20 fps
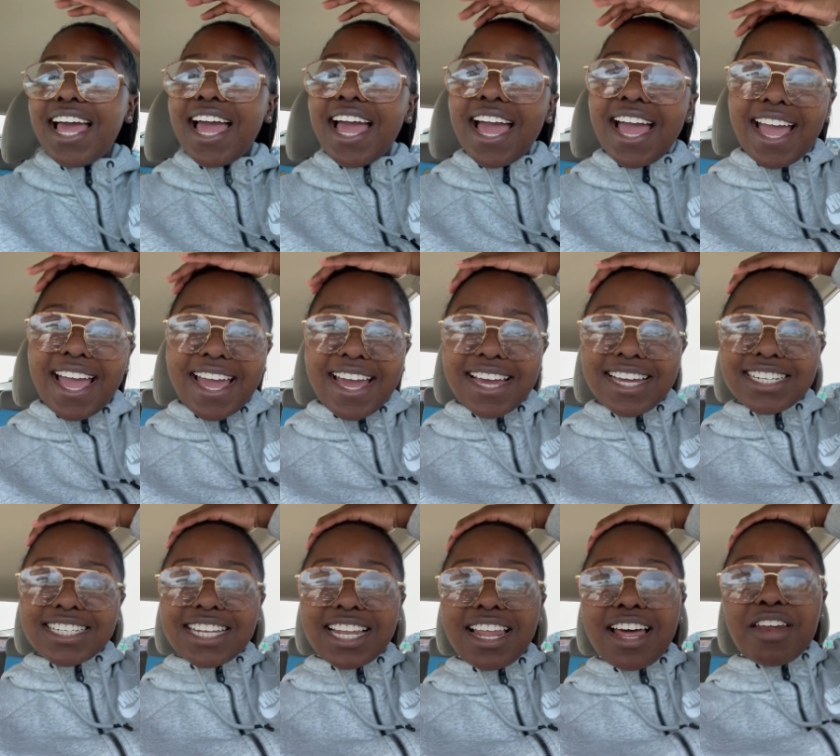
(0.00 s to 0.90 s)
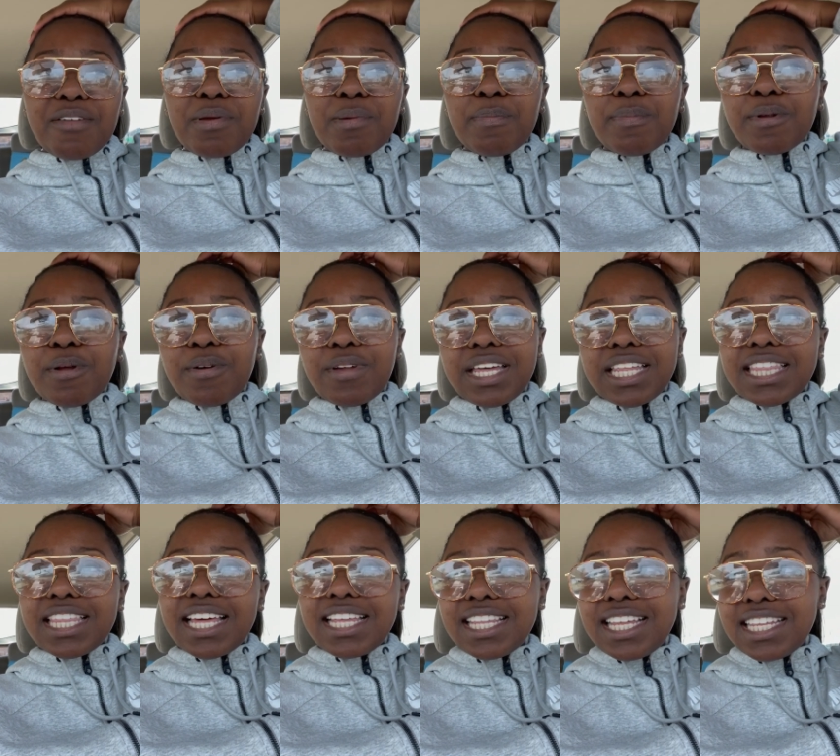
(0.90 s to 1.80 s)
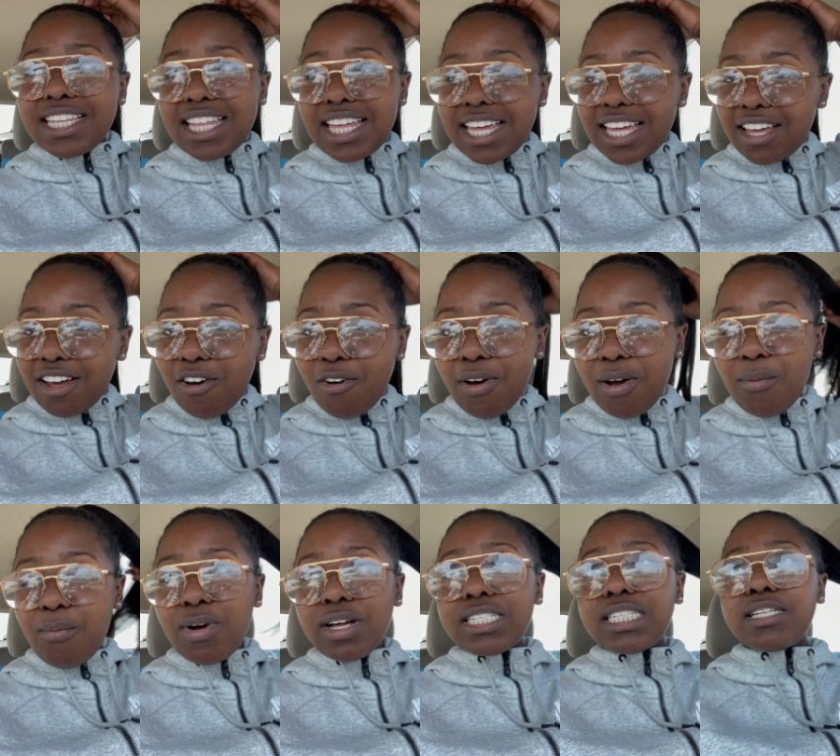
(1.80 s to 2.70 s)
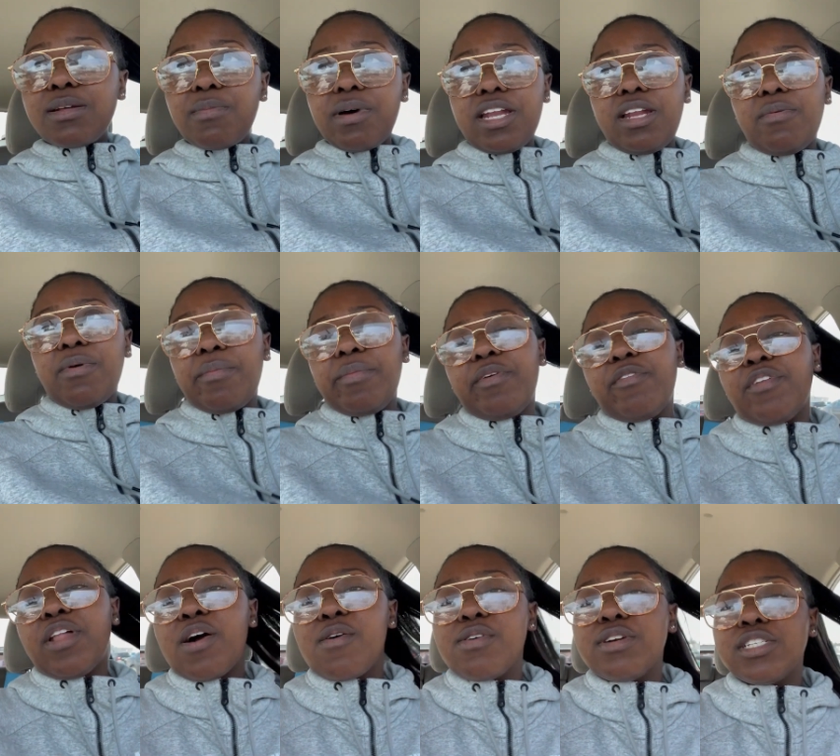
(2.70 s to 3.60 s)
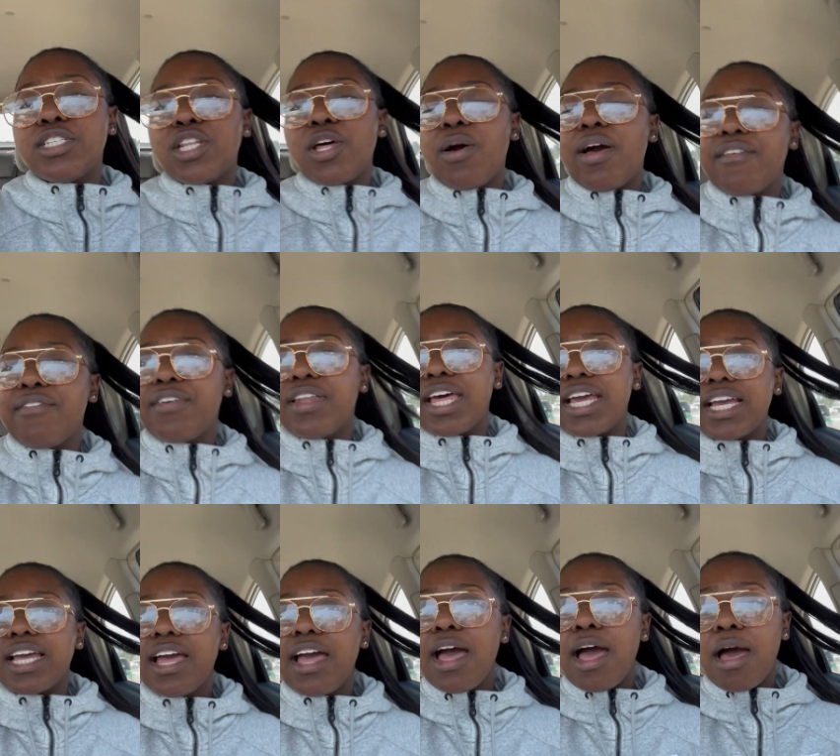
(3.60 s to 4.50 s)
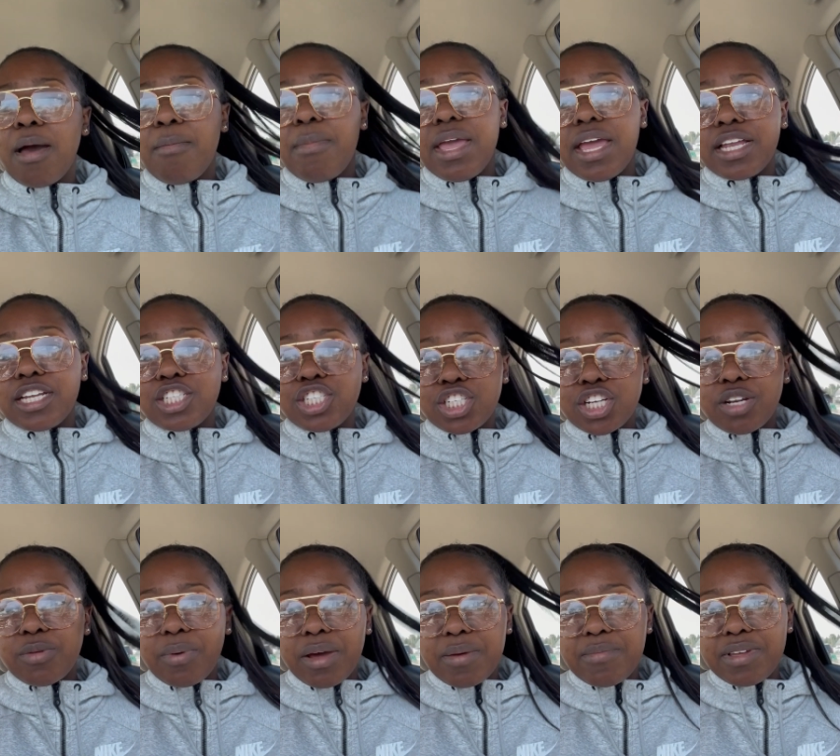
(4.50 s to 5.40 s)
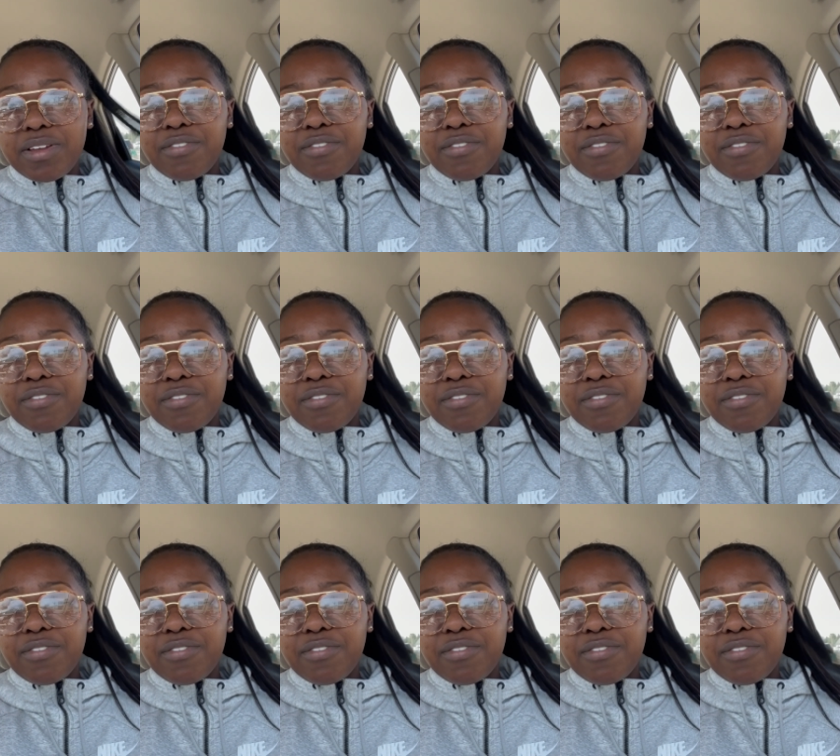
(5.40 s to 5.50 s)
And a lot of people don't get that. They think, oh, I want somebody to buy me flowers, though. I feel like a man should buy me